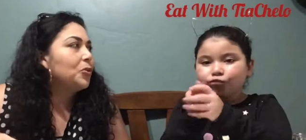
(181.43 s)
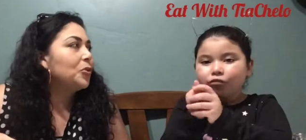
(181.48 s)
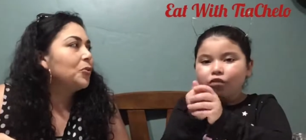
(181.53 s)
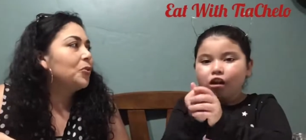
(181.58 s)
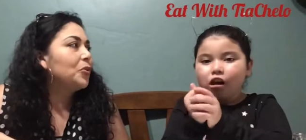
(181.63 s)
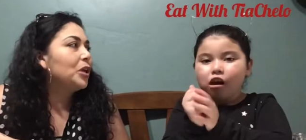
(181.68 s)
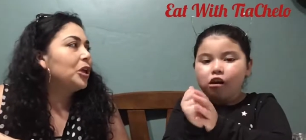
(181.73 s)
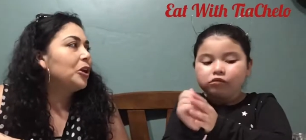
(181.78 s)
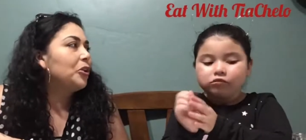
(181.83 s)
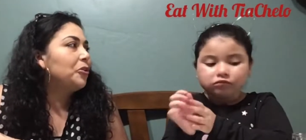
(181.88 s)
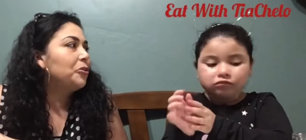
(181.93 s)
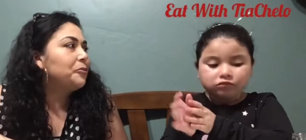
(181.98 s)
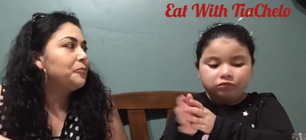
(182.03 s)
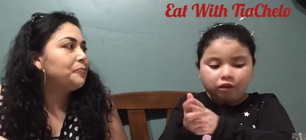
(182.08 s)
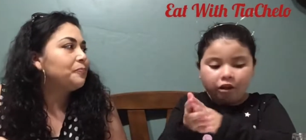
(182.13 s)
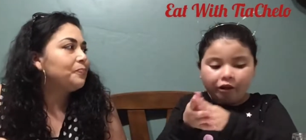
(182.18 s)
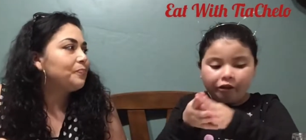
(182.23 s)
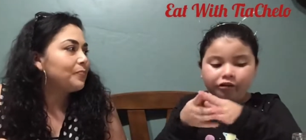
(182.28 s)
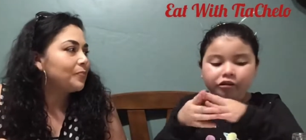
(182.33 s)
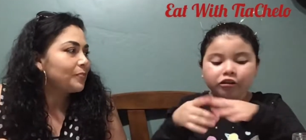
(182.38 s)
Speaker 1: new year
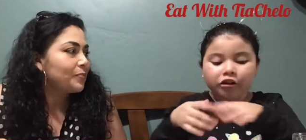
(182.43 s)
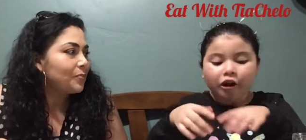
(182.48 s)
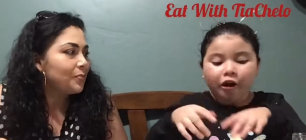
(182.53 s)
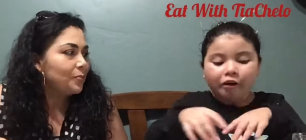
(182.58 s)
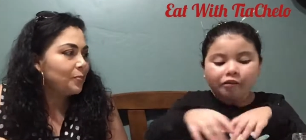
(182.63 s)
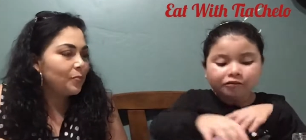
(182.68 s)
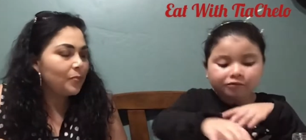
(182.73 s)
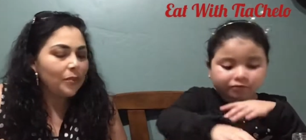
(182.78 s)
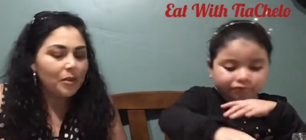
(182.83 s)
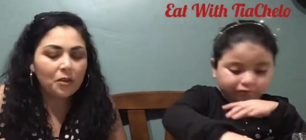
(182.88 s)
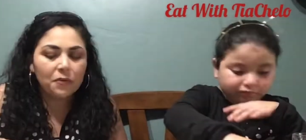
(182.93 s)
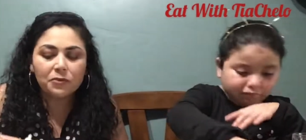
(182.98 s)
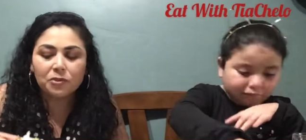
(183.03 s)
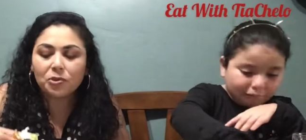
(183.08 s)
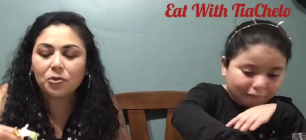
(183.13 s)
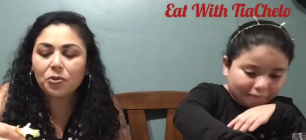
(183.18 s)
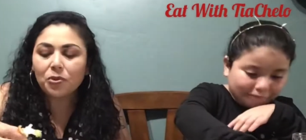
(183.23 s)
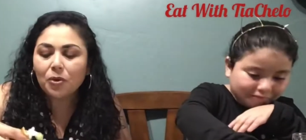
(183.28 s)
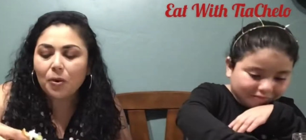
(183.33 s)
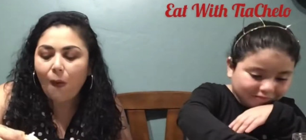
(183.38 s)
yeah. of
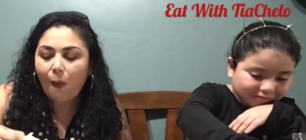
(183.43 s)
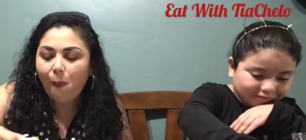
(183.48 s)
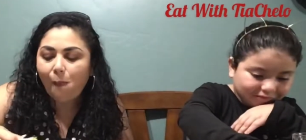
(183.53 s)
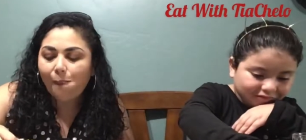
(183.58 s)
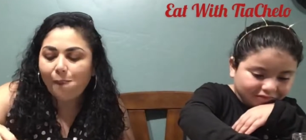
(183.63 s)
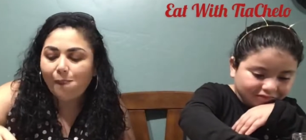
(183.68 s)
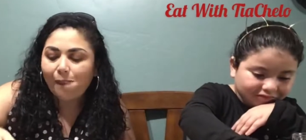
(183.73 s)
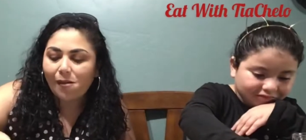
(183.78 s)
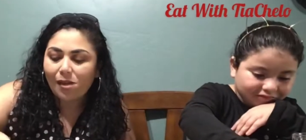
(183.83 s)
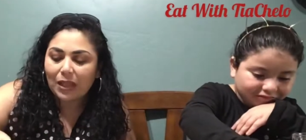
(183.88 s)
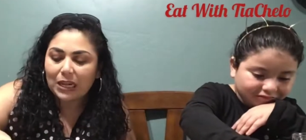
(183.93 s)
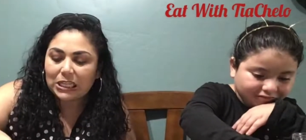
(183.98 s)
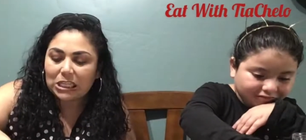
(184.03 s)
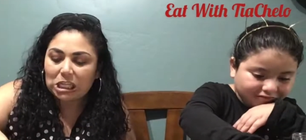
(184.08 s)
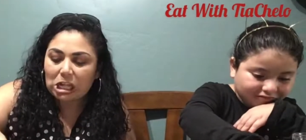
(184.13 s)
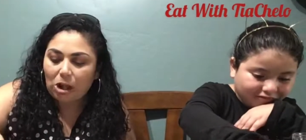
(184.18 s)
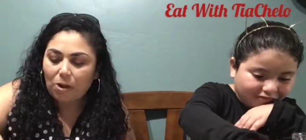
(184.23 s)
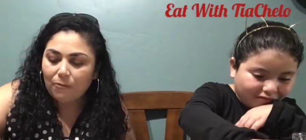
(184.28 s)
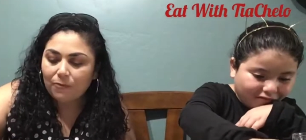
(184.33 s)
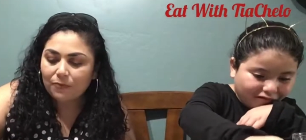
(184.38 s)
school?
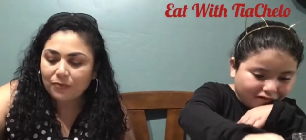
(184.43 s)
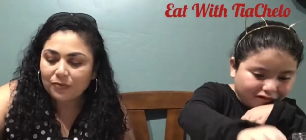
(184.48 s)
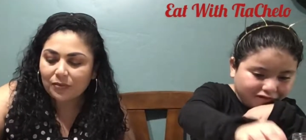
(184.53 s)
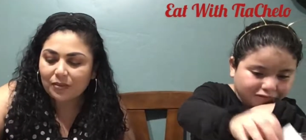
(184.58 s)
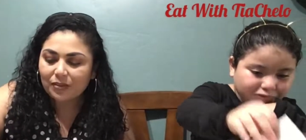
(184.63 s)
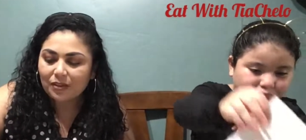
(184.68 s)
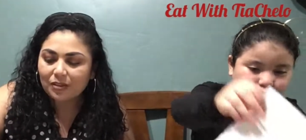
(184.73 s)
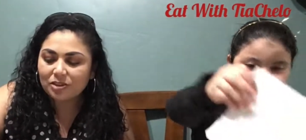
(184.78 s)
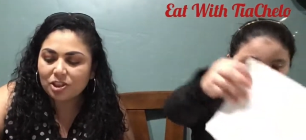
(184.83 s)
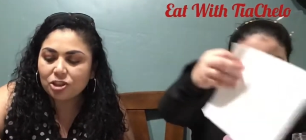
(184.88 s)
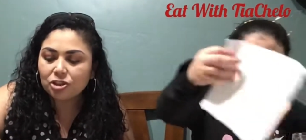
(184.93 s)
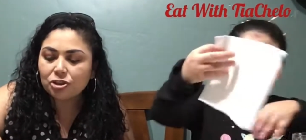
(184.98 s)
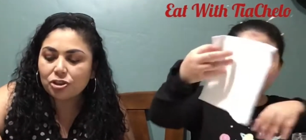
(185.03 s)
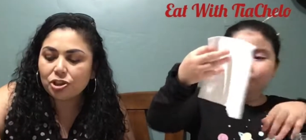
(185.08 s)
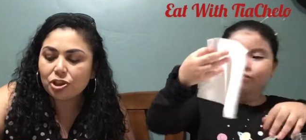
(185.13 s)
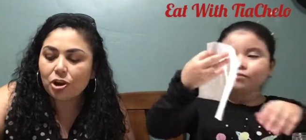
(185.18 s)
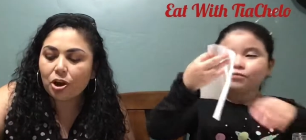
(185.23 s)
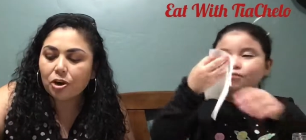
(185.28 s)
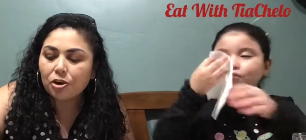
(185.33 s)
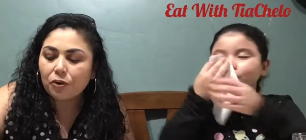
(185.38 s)
Mm-hmm. Did you
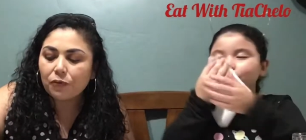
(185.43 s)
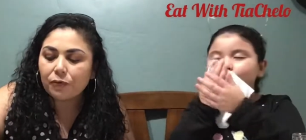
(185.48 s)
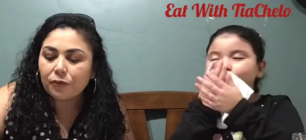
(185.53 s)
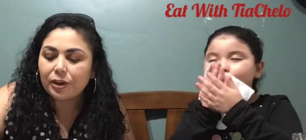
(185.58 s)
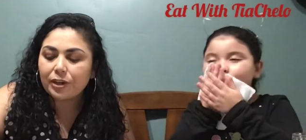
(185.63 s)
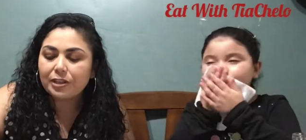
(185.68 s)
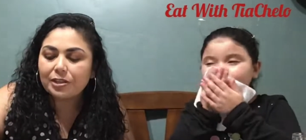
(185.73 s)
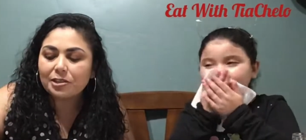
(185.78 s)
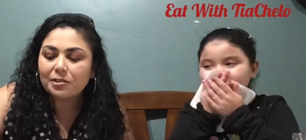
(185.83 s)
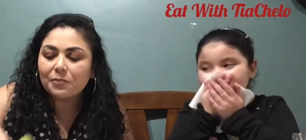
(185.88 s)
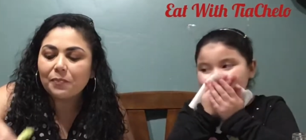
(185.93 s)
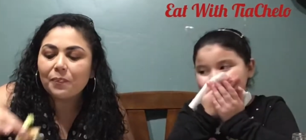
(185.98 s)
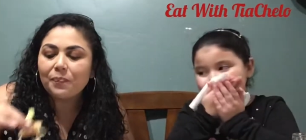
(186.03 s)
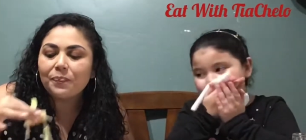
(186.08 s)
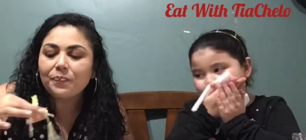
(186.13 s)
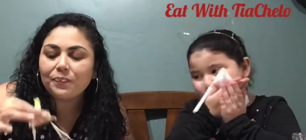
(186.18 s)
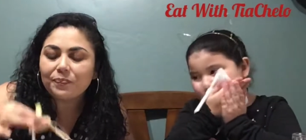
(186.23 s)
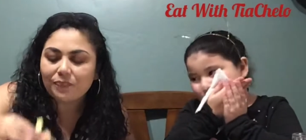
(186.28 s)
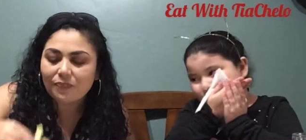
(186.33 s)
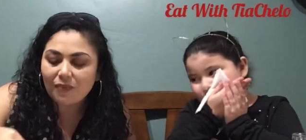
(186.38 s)
see all your friends?
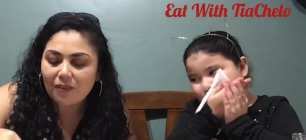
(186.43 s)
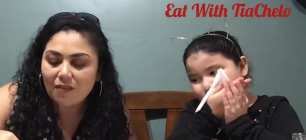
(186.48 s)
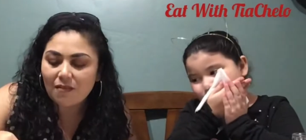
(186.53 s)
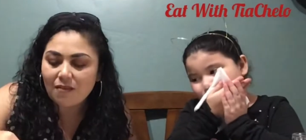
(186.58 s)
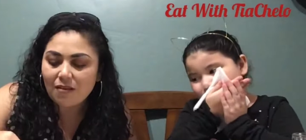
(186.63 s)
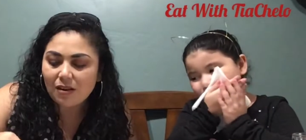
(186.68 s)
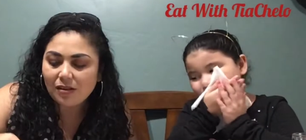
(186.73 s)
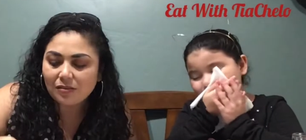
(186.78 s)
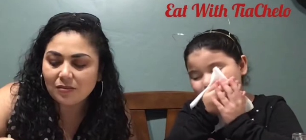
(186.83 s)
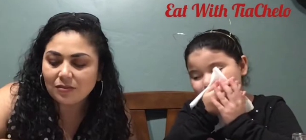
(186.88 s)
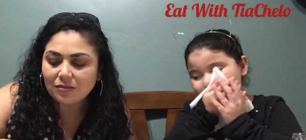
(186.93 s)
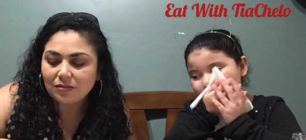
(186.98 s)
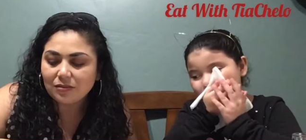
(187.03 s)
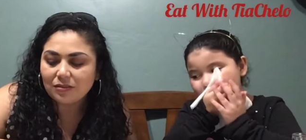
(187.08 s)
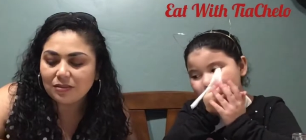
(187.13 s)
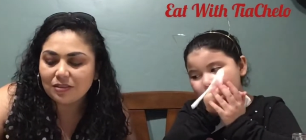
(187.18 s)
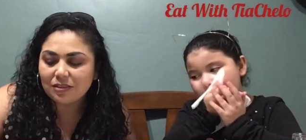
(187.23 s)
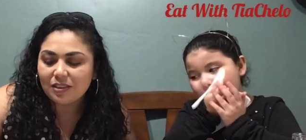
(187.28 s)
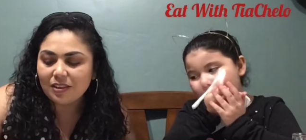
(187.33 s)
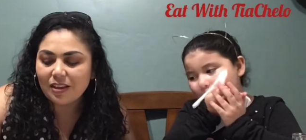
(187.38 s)
Yeah.
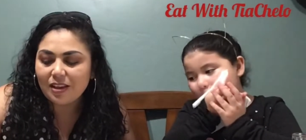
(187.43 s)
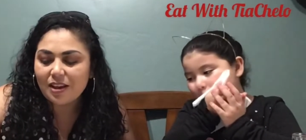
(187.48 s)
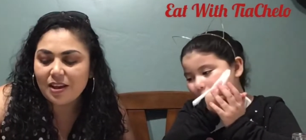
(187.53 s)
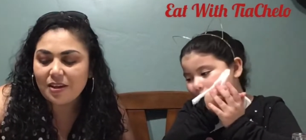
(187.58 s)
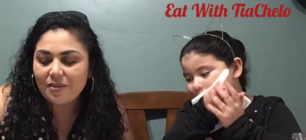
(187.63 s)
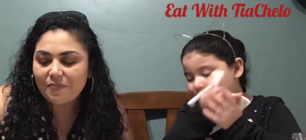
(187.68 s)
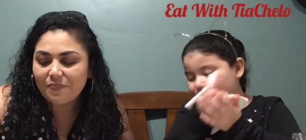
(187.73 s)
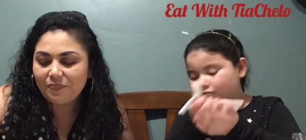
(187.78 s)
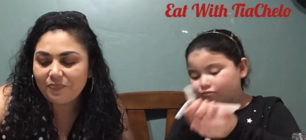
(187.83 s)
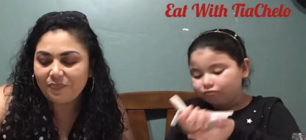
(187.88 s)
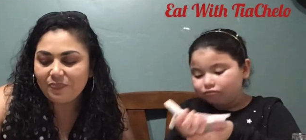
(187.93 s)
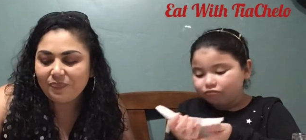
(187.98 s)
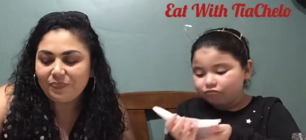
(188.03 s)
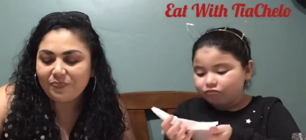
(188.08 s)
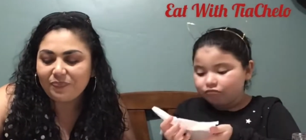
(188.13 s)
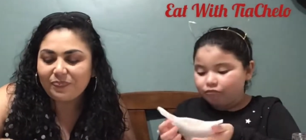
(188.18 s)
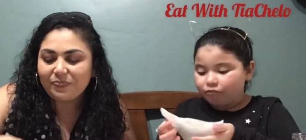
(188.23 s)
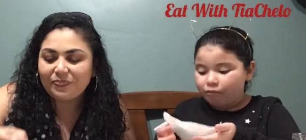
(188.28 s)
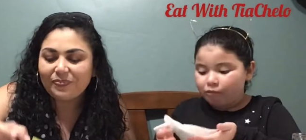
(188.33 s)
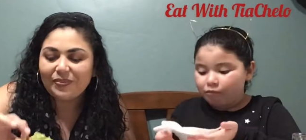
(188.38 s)
Yeah?
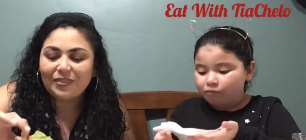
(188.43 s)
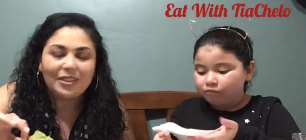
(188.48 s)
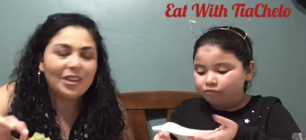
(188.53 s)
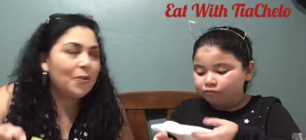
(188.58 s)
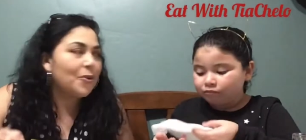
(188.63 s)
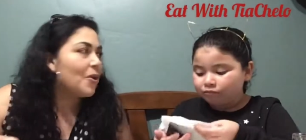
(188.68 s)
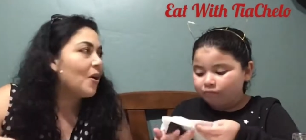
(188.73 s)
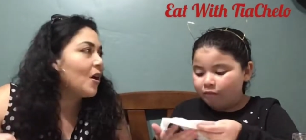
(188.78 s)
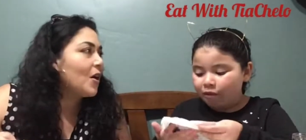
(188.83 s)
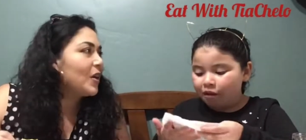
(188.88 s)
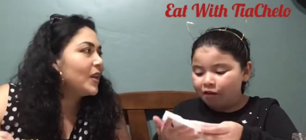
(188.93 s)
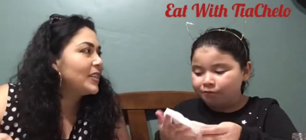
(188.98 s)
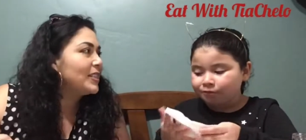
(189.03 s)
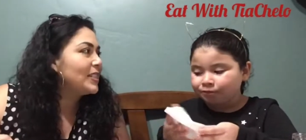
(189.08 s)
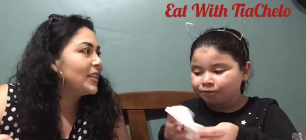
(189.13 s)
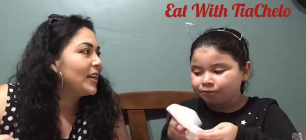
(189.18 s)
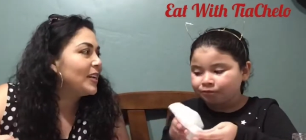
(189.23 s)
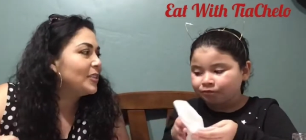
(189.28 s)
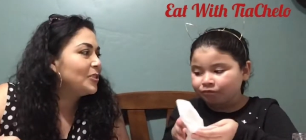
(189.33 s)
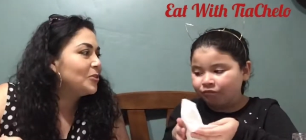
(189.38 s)
Mm-hmm. They were all
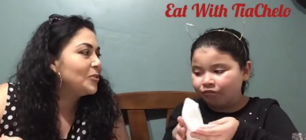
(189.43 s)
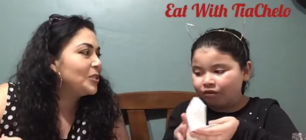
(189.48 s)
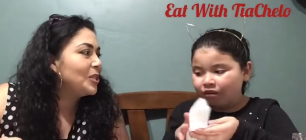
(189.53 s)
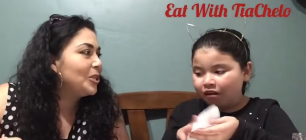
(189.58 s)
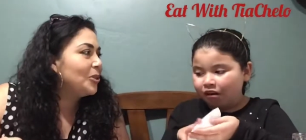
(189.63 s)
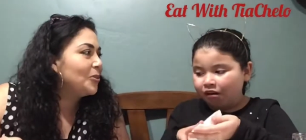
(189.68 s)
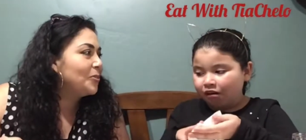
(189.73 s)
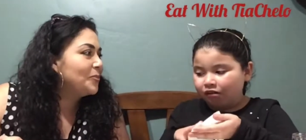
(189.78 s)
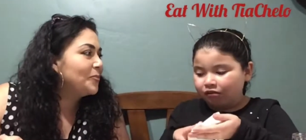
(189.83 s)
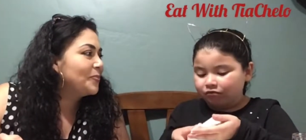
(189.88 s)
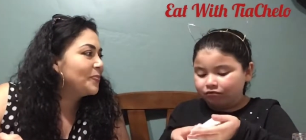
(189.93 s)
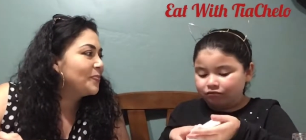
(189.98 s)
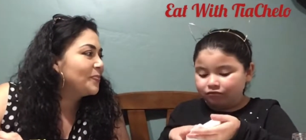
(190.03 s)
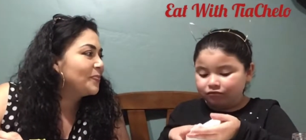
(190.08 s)
excited to see you?